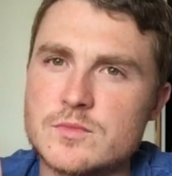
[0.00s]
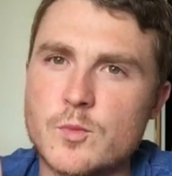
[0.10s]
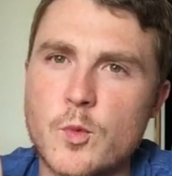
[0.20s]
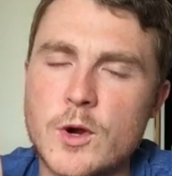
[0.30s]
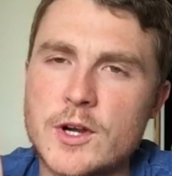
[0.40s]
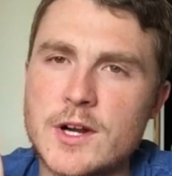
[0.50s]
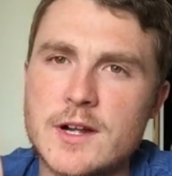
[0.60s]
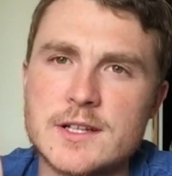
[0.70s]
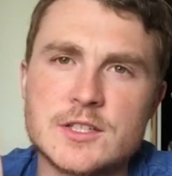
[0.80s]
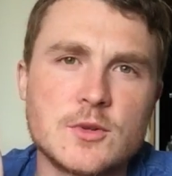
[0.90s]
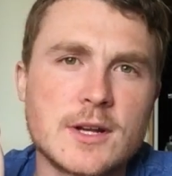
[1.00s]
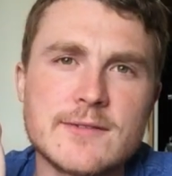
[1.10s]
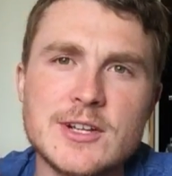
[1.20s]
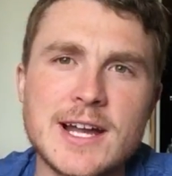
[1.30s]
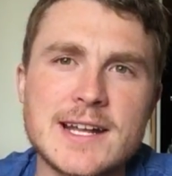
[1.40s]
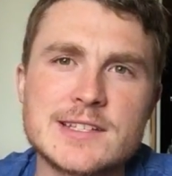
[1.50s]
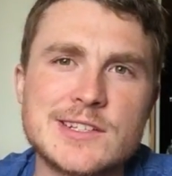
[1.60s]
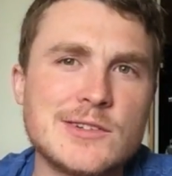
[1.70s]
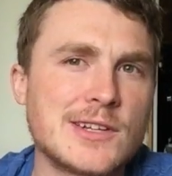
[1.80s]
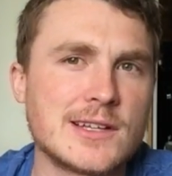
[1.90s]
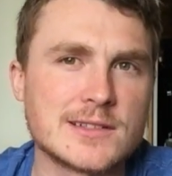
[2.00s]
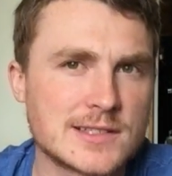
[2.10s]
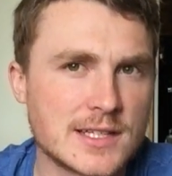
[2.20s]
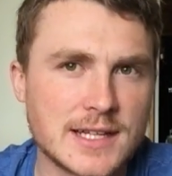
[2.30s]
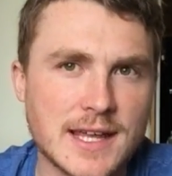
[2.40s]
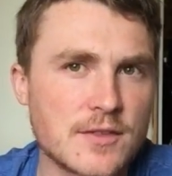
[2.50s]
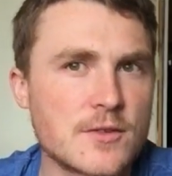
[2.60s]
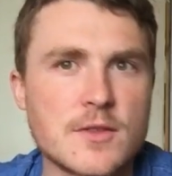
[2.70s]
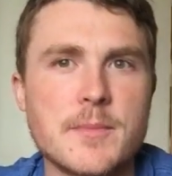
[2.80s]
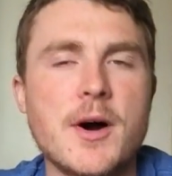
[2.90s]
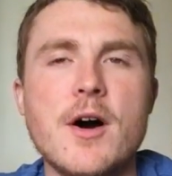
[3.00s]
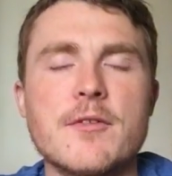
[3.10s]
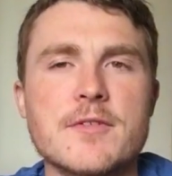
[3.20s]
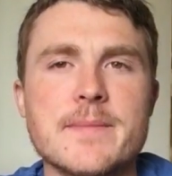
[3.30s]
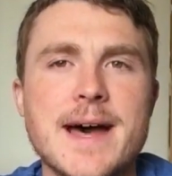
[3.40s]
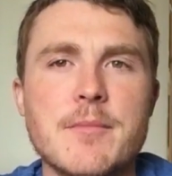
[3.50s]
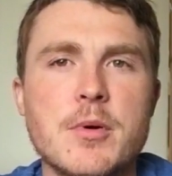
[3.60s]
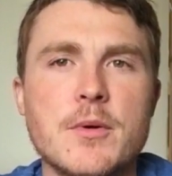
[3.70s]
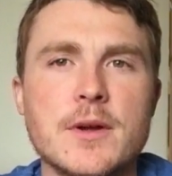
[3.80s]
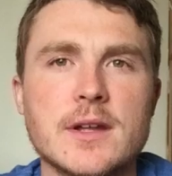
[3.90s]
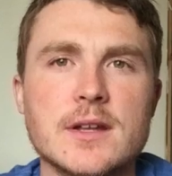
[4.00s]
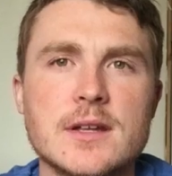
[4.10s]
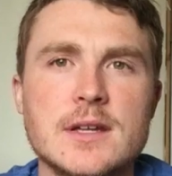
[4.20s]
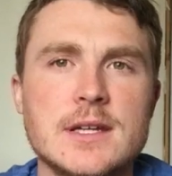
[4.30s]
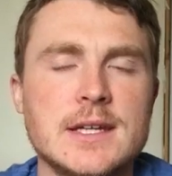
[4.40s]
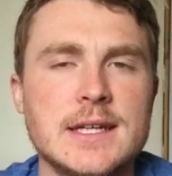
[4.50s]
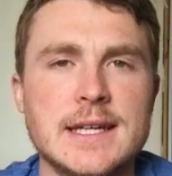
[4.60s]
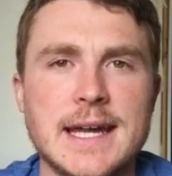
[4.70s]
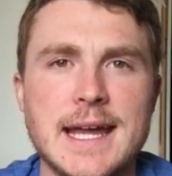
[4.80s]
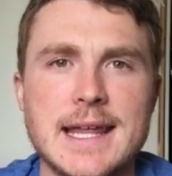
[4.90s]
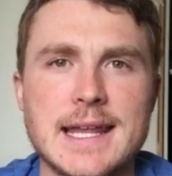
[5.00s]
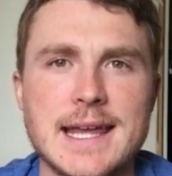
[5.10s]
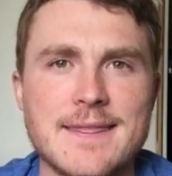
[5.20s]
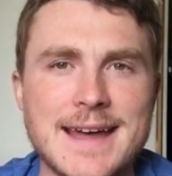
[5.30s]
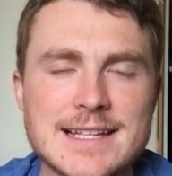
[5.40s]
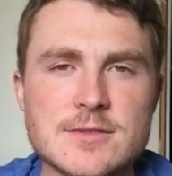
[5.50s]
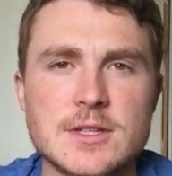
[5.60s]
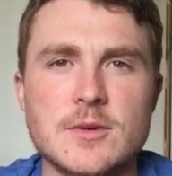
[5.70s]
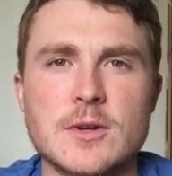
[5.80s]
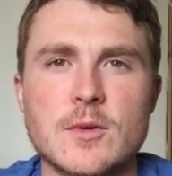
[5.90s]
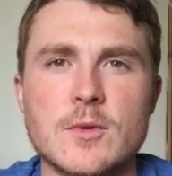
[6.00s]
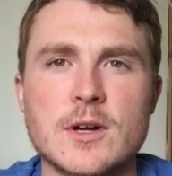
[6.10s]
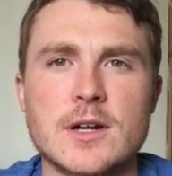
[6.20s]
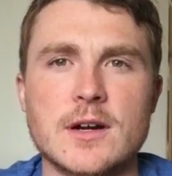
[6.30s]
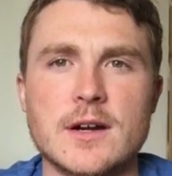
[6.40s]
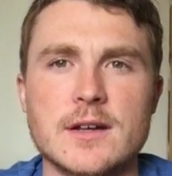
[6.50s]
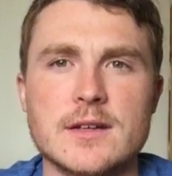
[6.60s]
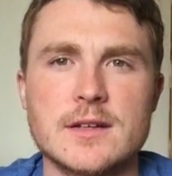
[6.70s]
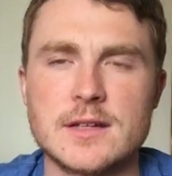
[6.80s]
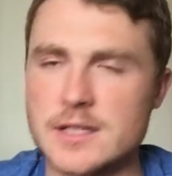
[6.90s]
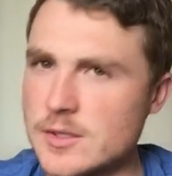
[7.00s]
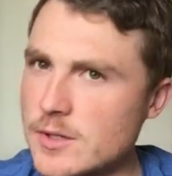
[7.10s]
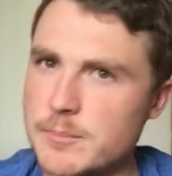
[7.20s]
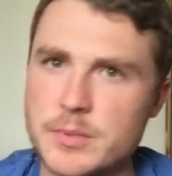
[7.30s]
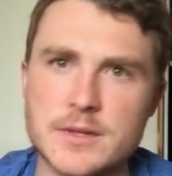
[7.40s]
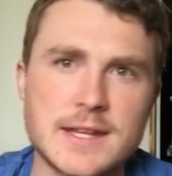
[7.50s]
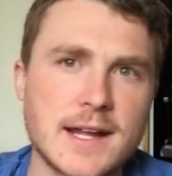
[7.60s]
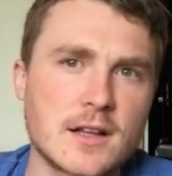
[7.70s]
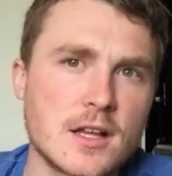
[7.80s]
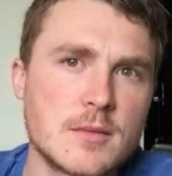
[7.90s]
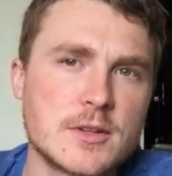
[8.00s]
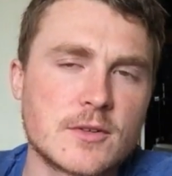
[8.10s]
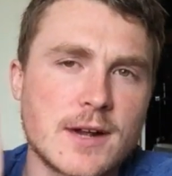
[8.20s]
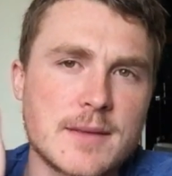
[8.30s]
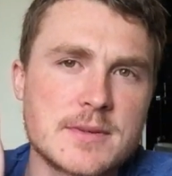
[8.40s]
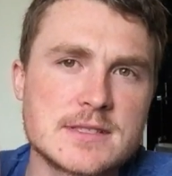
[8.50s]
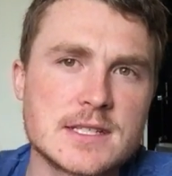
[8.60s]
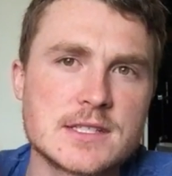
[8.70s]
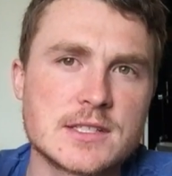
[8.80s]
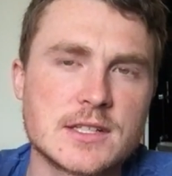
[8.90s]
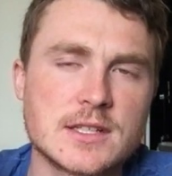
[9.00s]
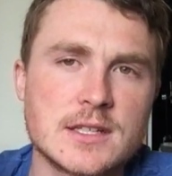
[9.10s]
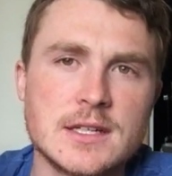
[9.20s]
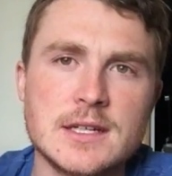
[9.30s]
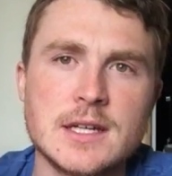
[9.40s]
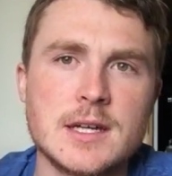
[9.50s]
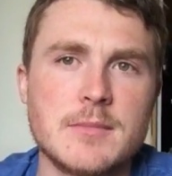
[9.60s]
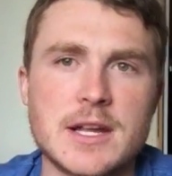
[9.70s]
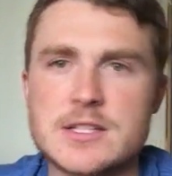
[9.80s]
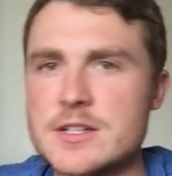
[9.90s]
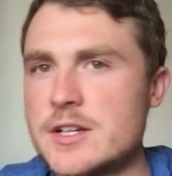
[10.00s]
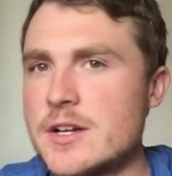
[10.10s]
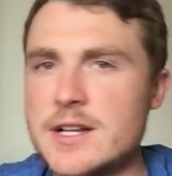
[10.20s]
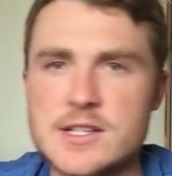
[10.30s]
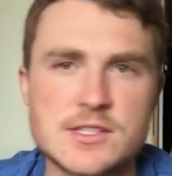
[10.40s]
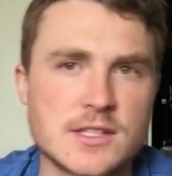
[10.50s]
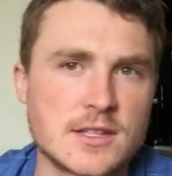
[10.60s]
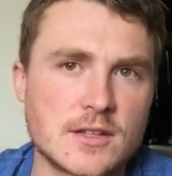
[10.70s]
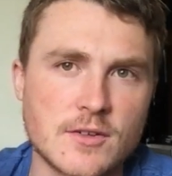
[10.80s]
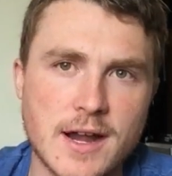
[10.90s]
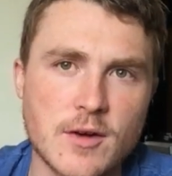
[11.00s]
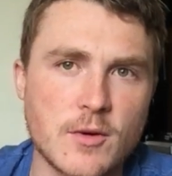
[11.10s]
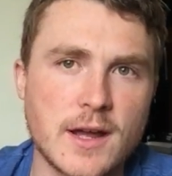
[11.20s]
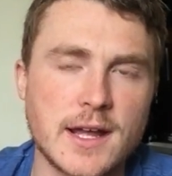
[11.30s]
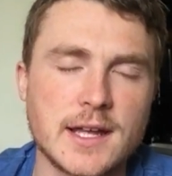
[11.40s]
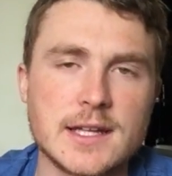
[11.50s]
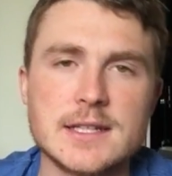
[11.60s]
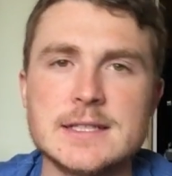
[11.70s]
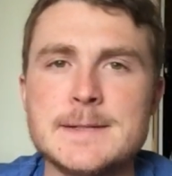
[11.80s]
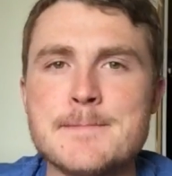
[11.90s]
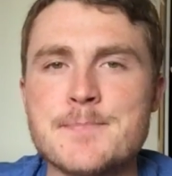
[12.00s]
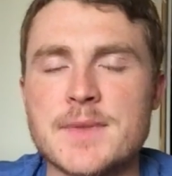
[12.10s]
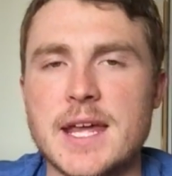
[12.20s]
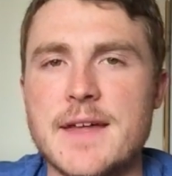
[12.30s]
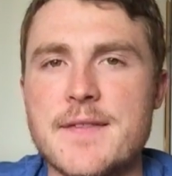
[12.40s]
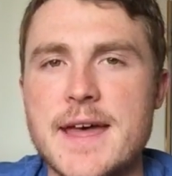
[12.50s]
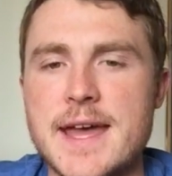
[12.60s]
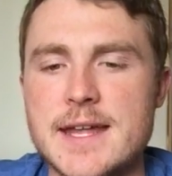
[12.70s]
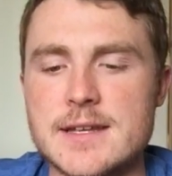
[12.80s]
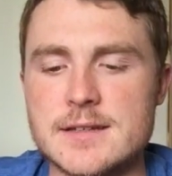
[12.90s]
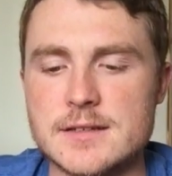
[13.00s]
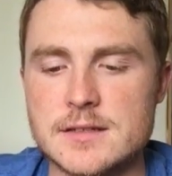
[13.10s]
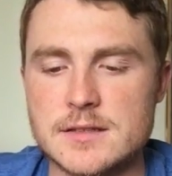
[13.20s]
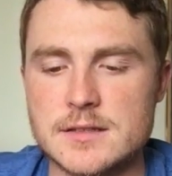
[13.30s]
work on and do whatever you got to do to get through the ball from that point. And that's what you want to work on. You want to put that club in the right position, make sure you're hinging in the right way, and then